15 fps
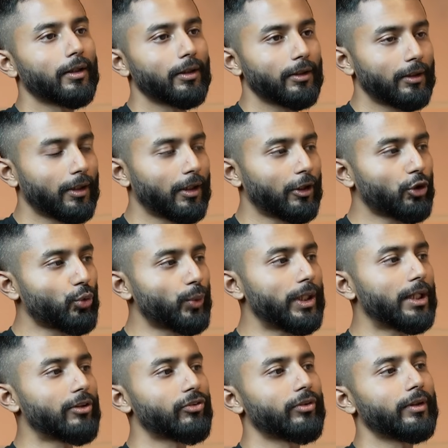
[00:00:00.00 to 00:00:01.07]
the
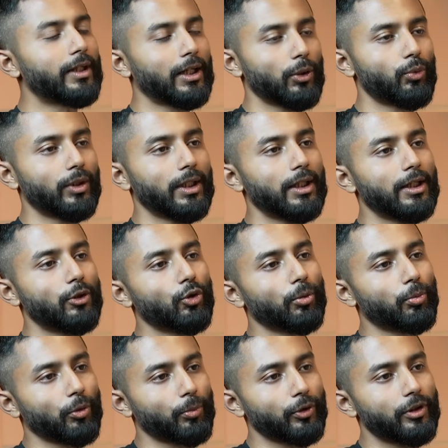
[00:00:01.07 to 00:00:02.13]
tweaks that you need in your
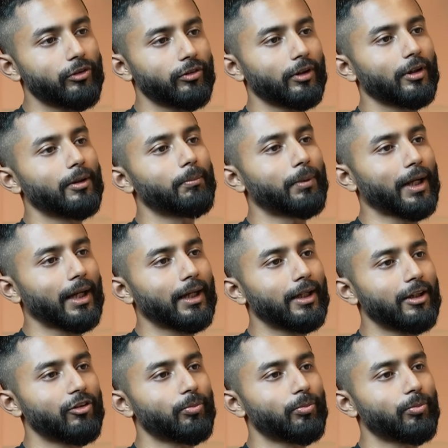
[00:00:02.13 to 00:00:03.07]
proposition, price,